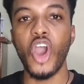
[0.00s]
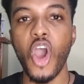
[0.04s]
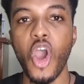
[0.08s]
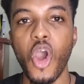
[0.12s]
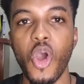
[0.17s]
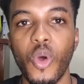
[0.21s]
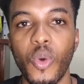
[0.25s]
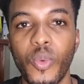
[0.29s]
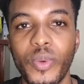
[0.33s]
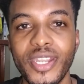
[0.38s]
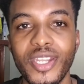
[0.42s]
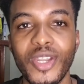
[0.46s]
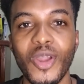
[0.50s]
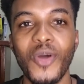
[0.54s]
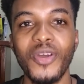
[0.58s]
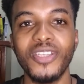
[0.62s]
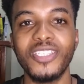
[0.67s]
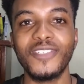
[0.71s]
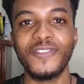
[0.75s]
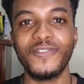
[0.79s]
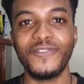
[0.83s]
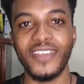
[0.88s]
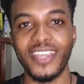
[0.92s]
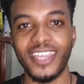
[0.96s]
We know
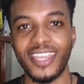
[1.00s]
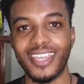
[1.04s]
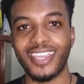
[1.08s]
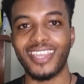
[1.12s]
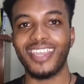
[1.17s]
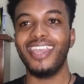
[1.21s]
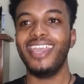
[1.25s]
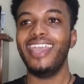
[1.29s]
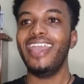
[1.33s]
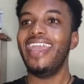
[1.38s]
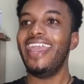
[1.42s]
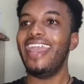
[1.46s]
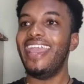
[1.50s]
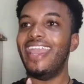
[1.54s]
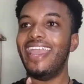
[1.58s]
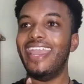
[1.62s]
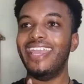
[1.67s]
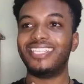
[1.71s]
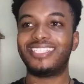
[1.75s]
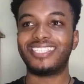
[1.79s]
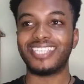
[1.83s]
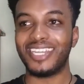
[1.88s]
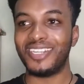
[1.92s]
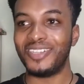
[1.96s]
it's fake.
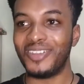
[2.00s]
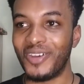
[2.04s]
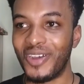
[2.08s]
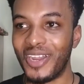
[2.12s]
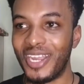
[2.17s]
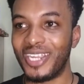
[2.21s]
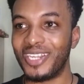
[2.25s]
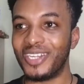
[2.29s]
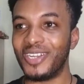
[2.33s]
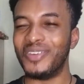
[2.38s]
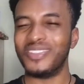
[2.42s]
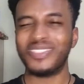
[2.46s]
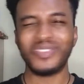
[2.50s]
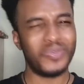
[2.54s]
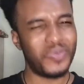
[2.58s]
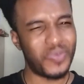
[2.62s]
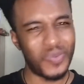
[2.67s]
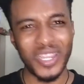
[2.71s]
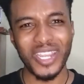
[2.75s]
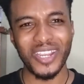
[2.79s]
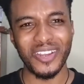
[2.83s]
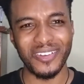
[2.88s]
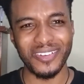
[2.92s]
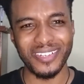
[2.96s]
It's annoying
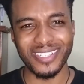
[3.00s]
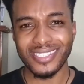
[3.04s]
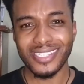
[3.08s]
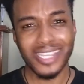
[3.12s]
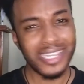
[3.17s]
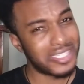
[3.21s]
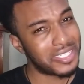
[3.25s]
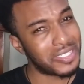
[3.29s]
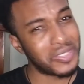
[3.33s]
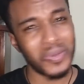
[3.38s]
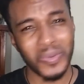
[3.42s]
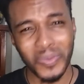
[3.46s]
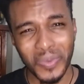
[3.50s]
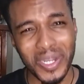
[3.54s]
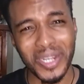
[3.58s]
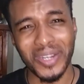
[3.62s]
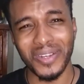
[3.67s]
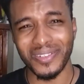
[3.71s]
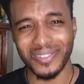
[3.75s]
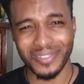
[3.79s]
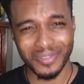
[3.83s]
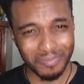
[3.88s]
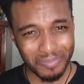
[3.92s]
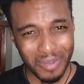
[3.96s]
now, it's weird, it's
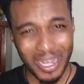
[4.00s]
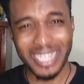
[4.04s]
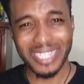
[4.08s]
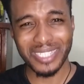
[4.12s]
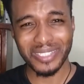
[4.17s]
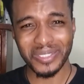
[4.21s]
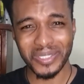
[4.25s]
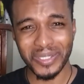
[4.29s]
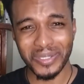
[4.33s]
getting weird.